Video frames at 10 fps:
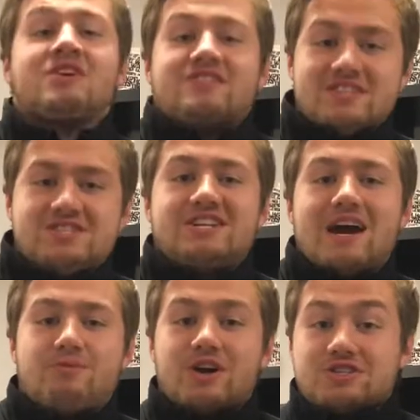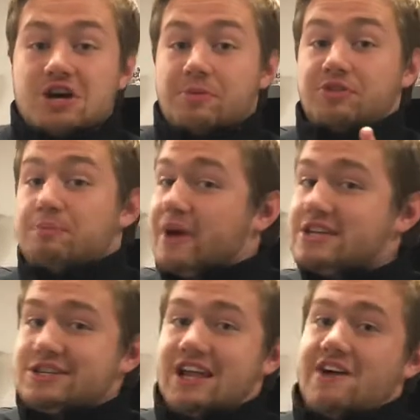This time we're going to talk about the
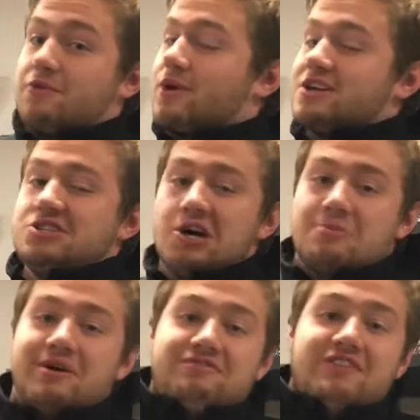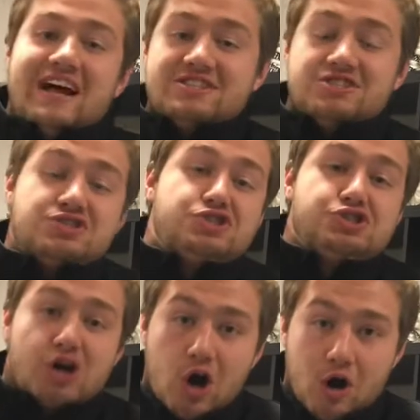bass clef and we're going to talk about flats and
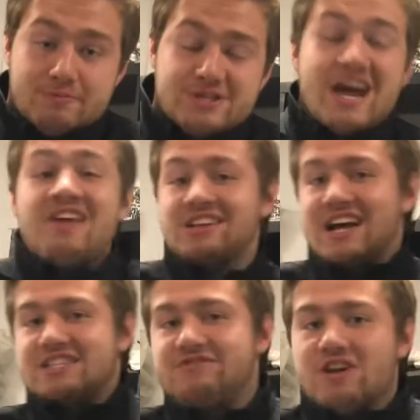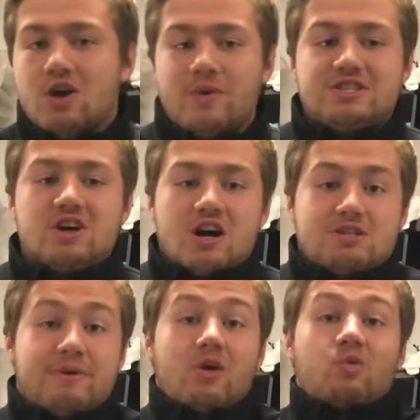sharps. In the last video we talked
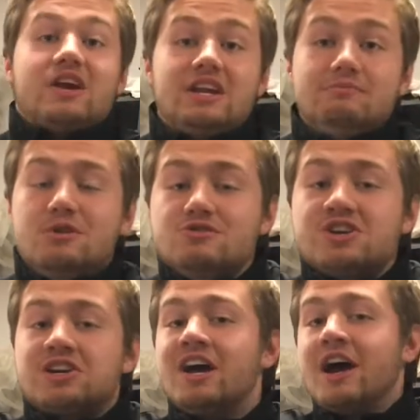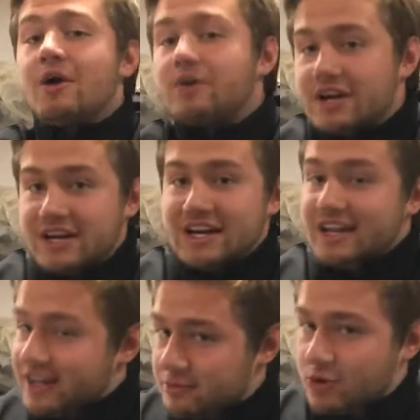about reading music. We're going to get a
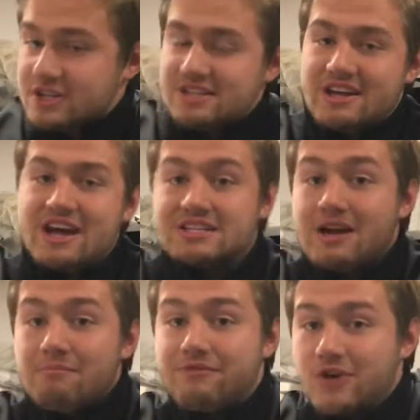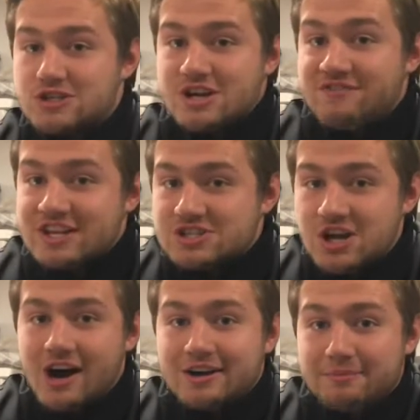little more into that, but first off let's
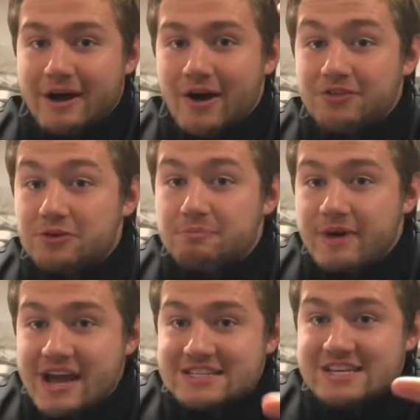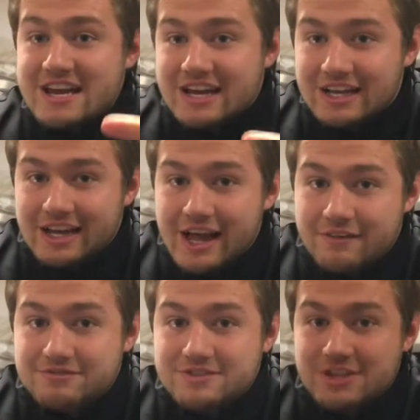talk about the bass
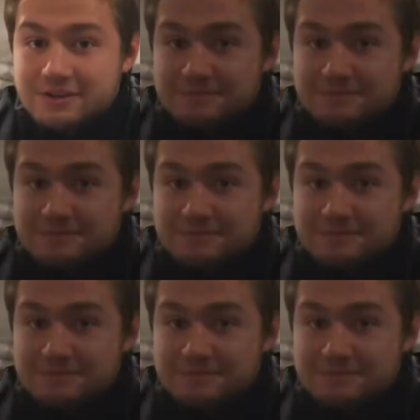clef.